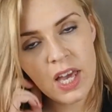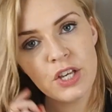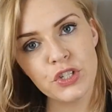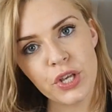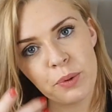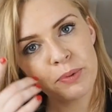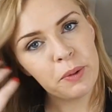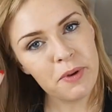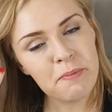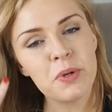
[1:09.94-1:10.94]
So
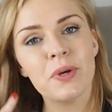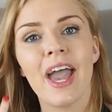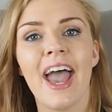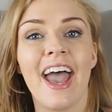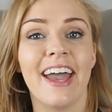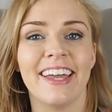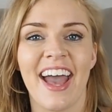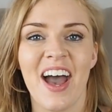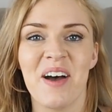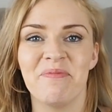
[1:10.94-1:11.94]
Blooming Bouquet
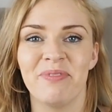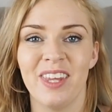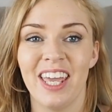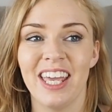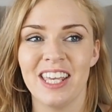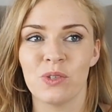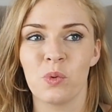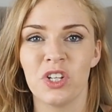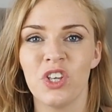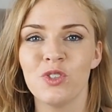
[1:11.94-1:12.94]
is one
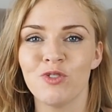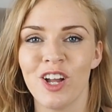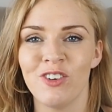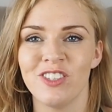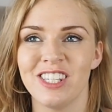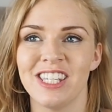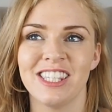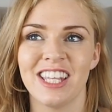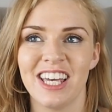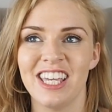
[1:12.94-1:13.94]
of those fragrances
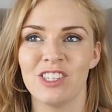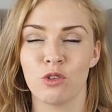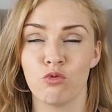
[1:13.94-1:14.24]
that is